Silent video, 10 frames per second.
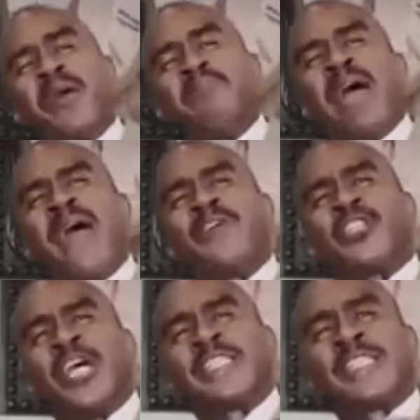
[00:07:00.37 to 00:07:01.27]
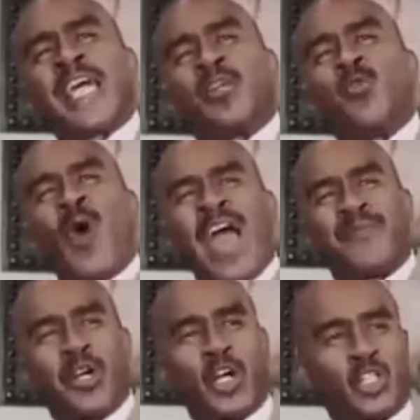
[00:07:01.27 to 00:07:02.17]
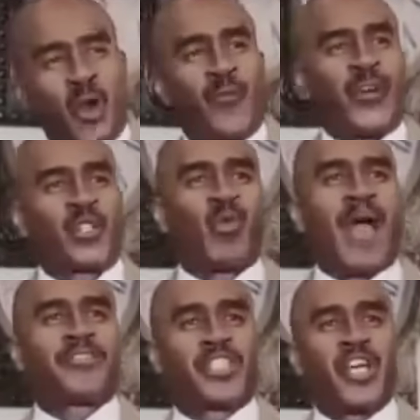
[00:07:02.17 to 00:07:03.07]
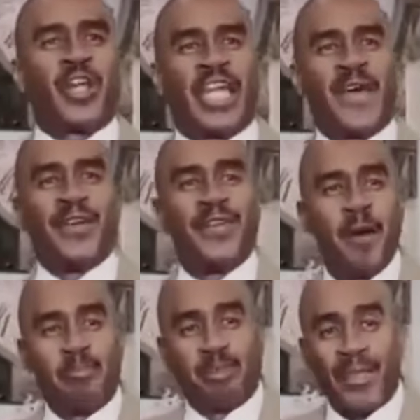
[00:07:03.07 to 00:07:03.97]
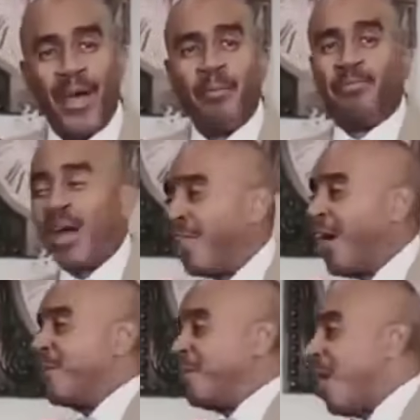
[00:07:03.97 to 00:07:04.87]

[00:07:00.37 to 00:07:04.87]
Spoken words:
the validation of modern Christianity. Many people